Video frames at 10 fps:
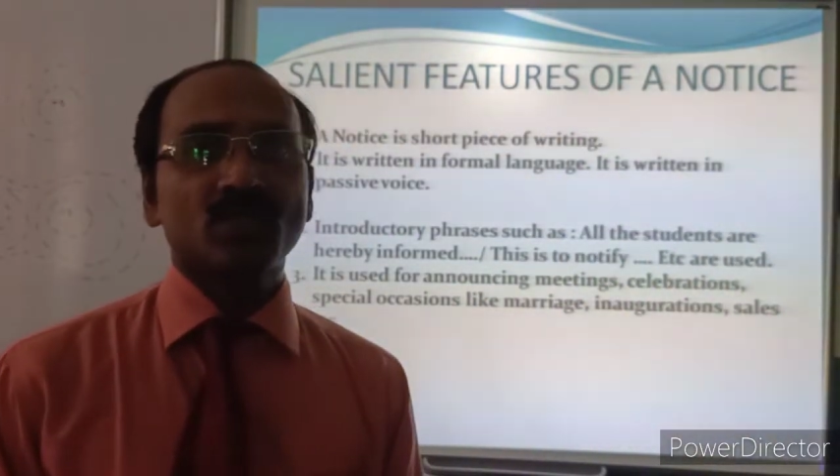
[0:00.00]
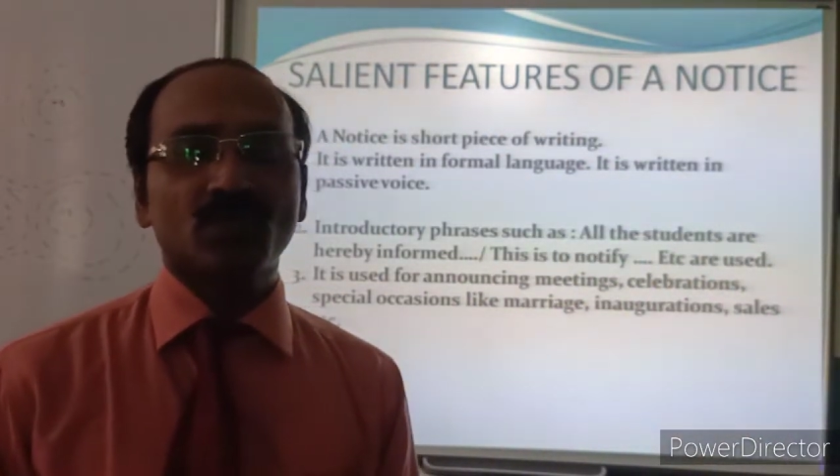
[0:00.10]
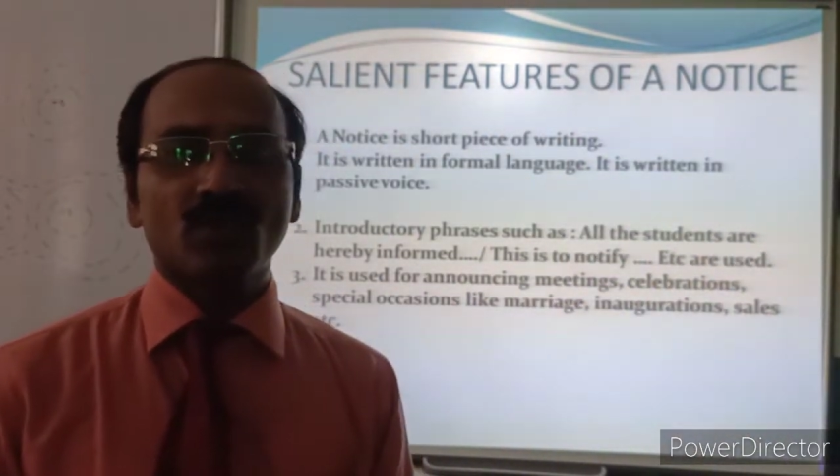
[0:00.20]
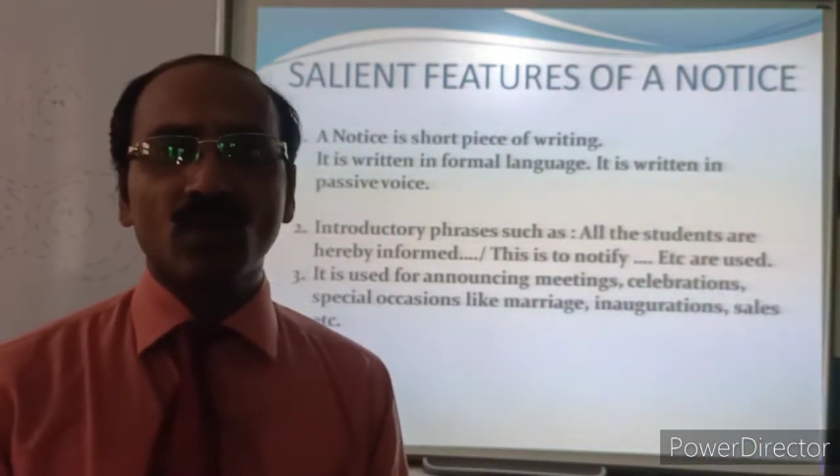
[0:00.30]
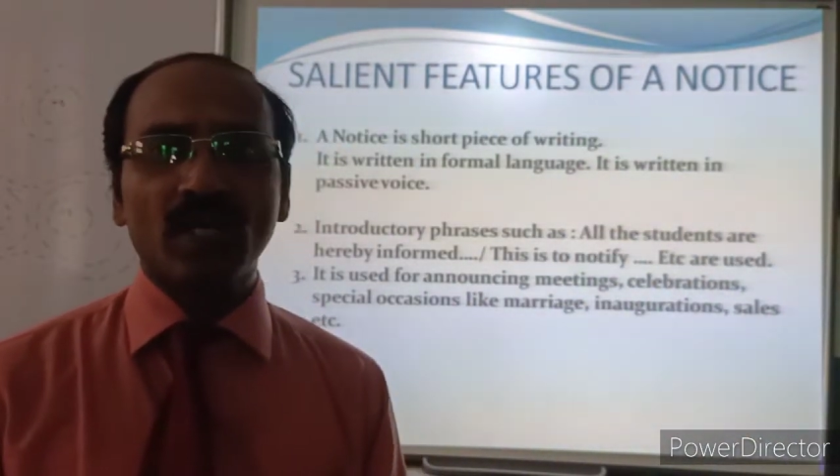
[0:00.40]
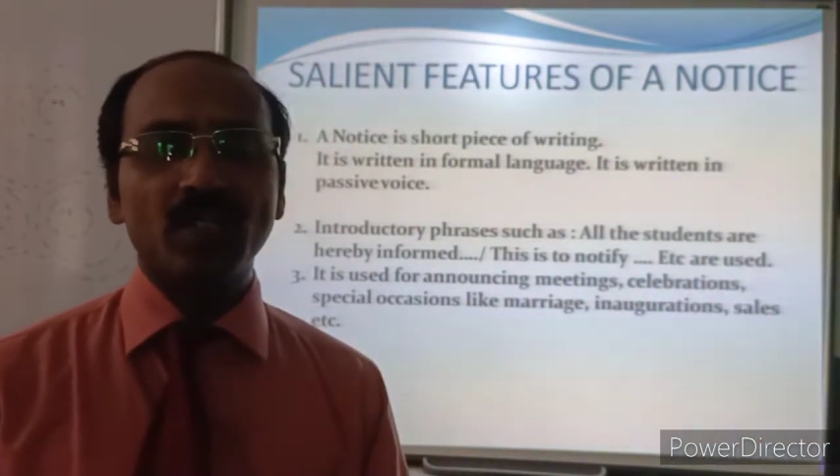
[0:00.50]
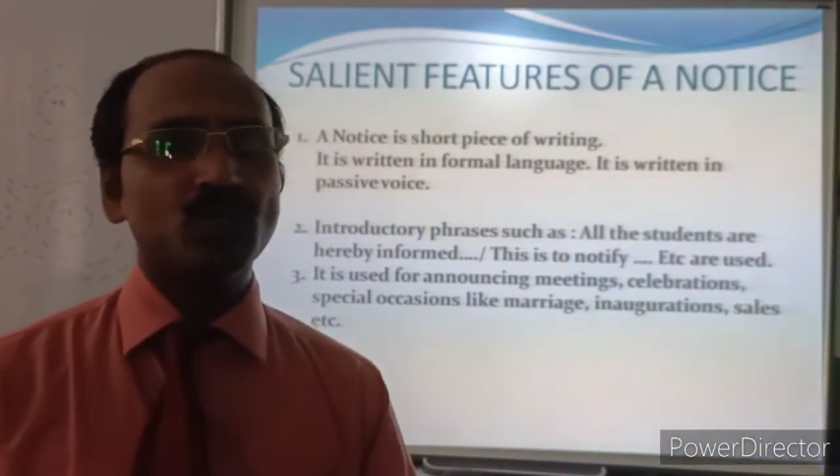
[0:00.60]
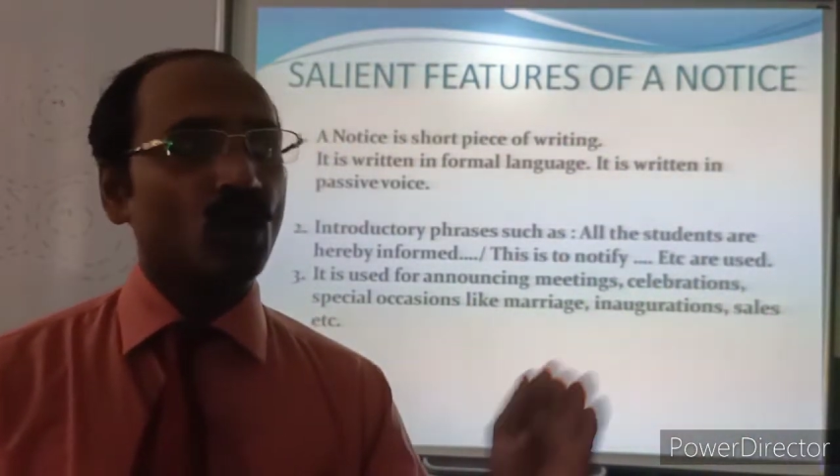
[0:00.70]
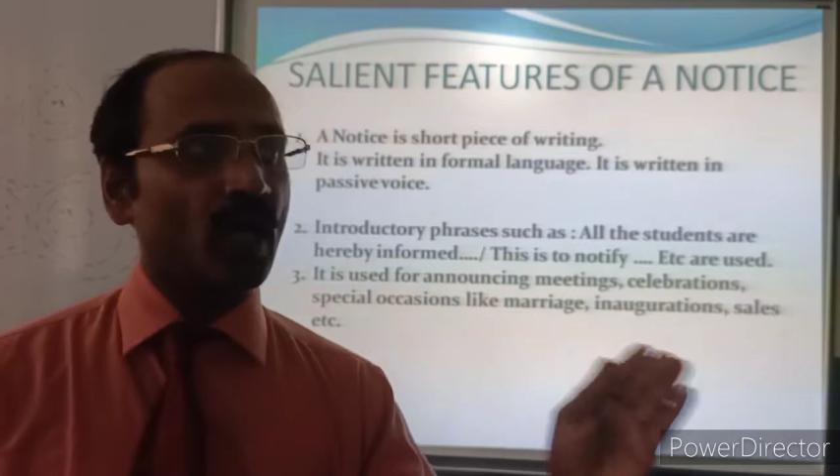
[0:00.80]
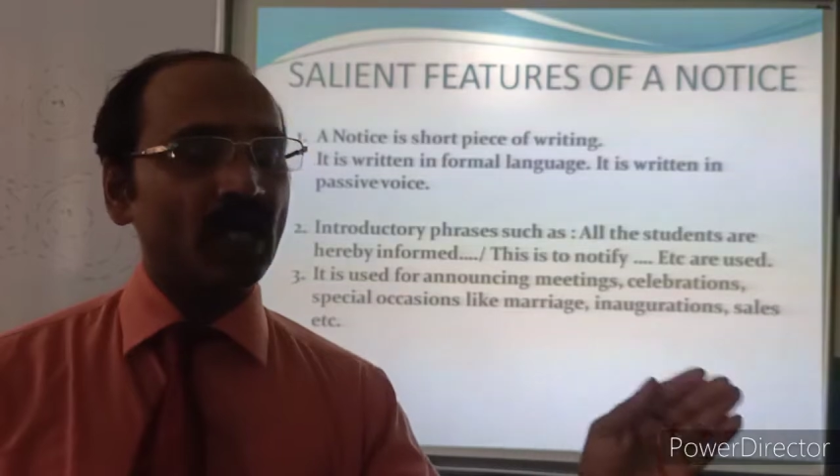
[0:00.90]
school is
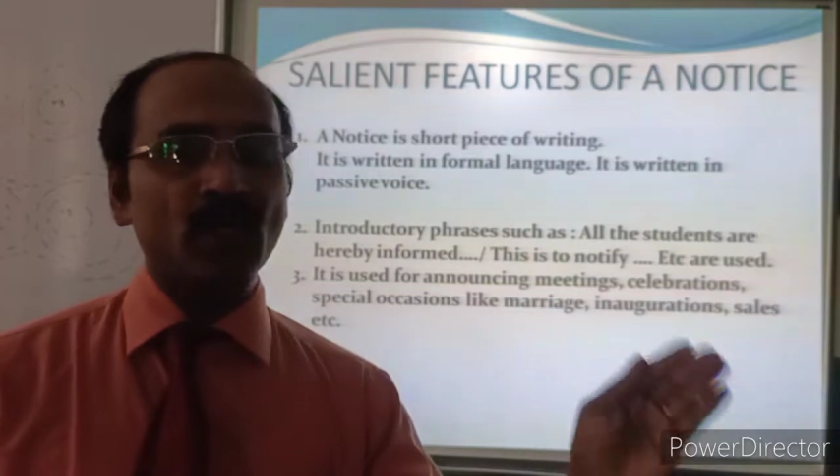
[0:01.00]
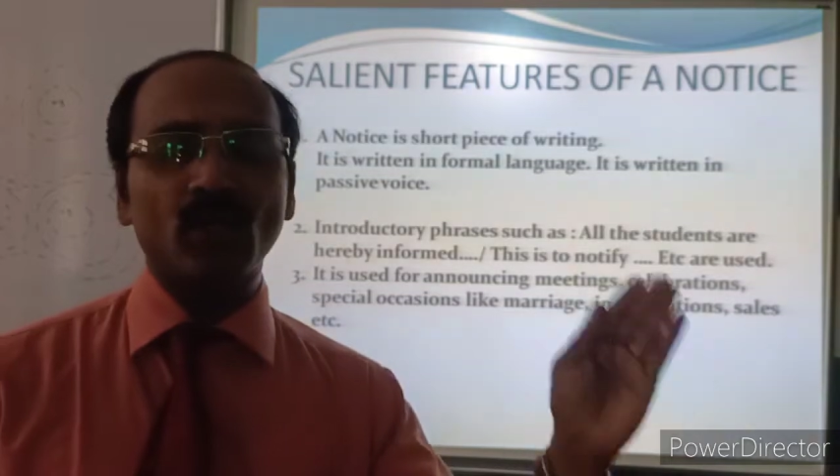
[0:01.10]
going